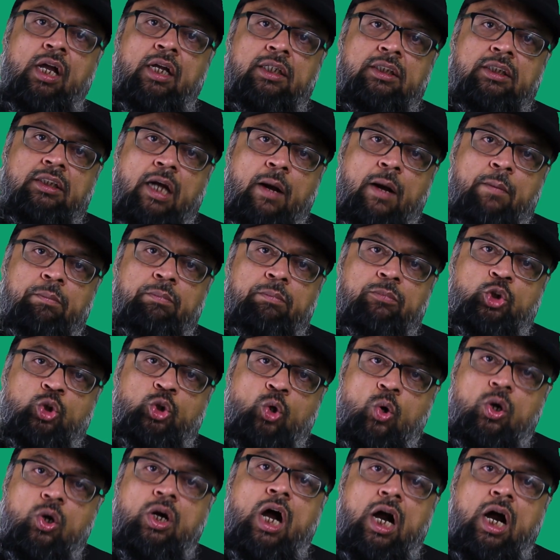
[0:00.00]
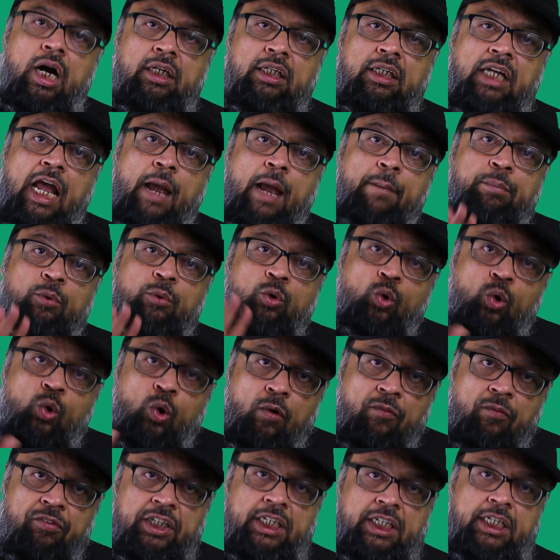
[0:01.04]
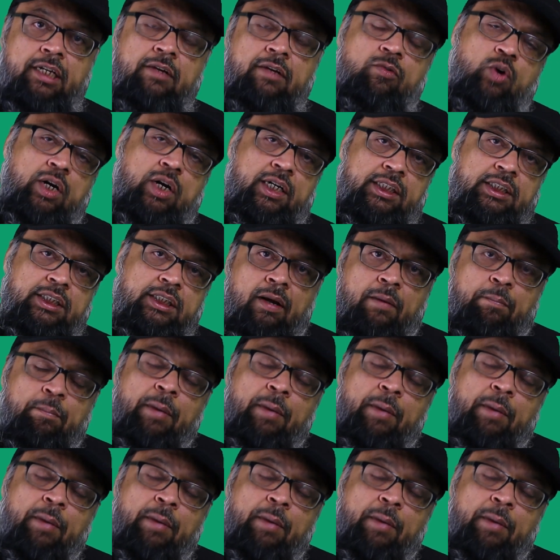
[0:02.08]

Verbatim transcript: some so-called approved keywords,